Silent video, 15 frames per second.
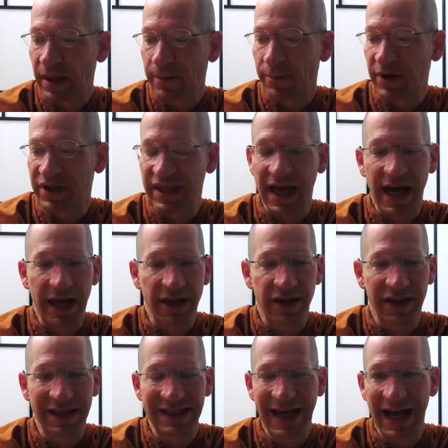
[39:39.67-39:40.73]
But
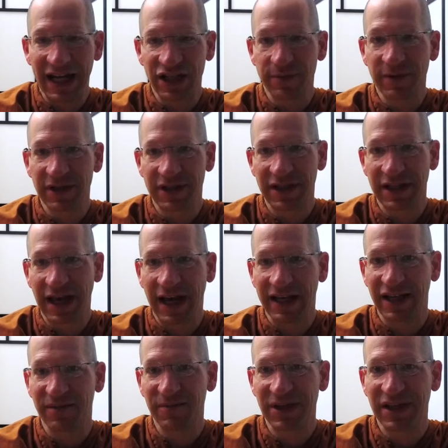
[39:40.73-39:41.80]
the attachment to
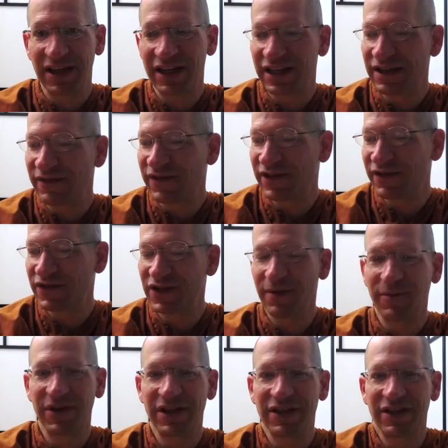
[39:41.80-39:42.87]
that can be that even if
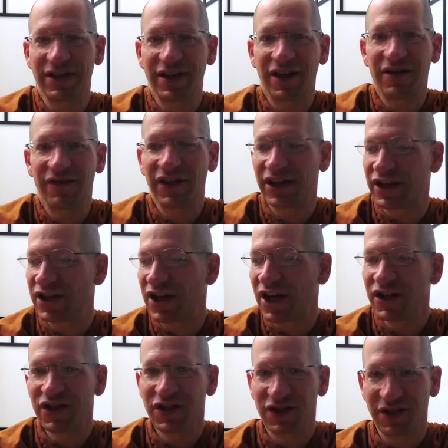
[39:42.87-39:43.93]
somebody kind of like
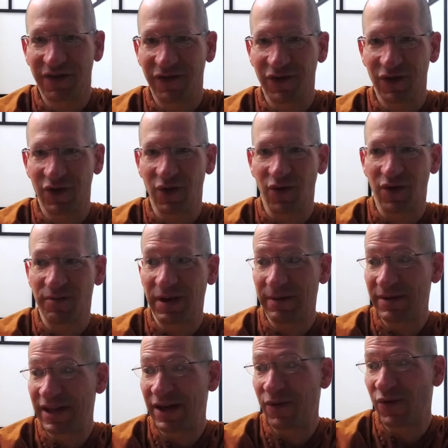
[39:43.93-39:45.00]
nudges the food, or
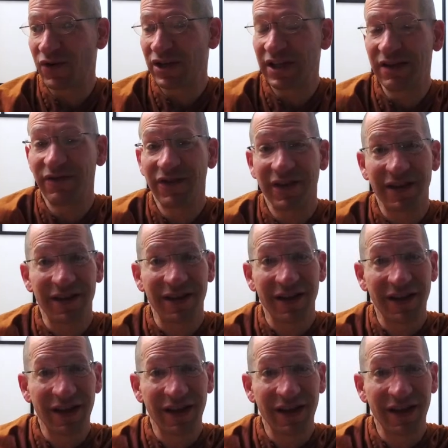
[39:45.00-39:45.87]
maybe they weren't even